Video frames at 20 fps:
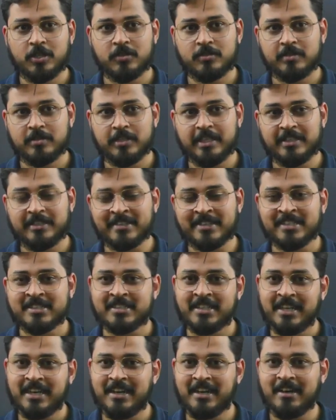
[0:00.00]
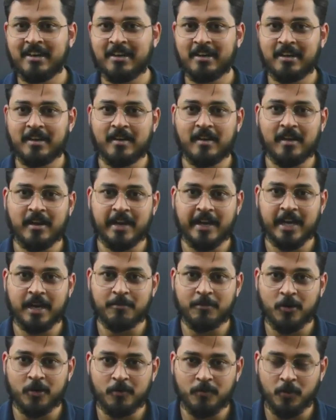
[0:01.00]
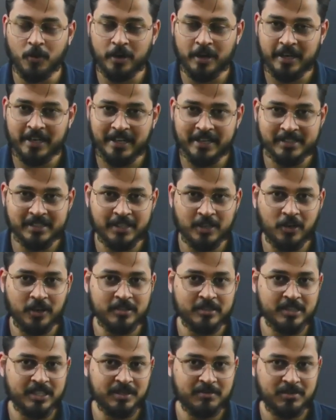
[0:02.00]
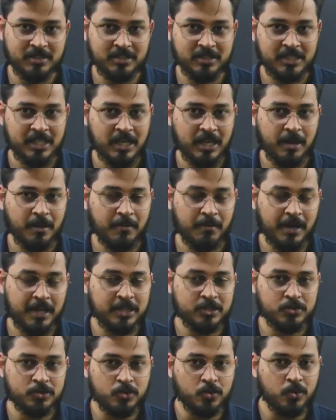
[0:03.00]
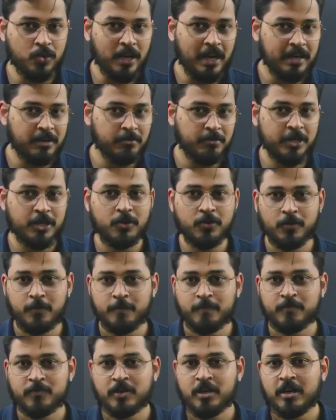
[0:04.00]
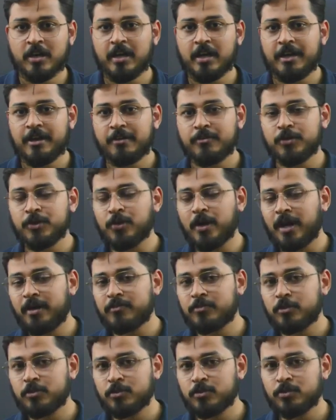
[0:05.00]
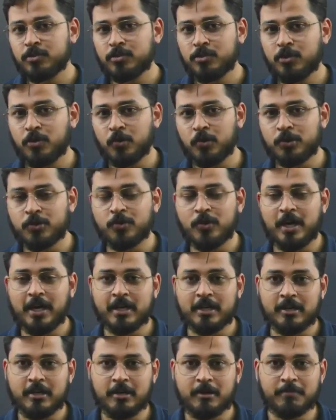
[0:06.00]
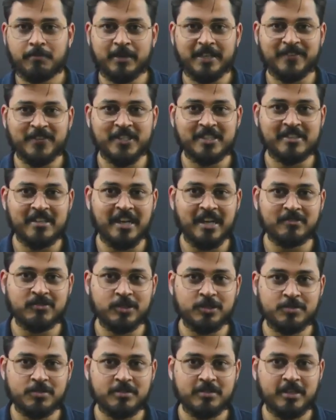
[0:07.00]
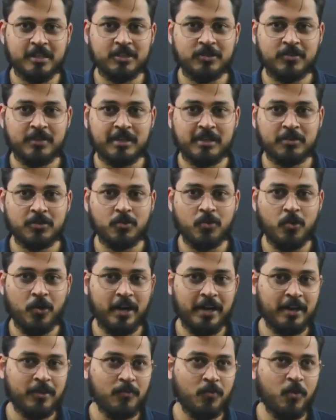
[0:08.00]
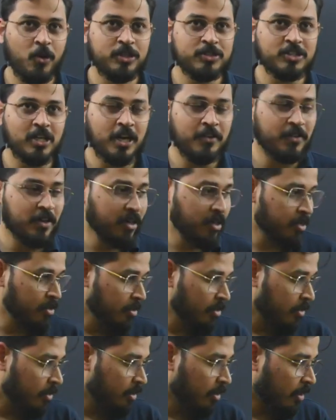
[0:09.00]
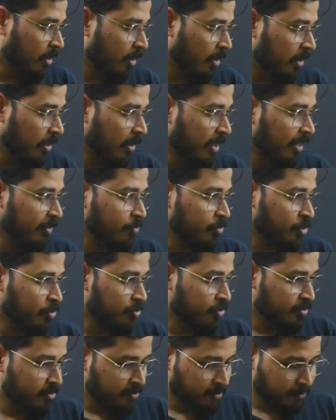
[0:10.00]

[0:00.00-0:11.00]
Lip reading: interested in learning about more DSA concepts, please do let me know. You have to go to our previous live sessions, and you can go ahead and watch our live sessions.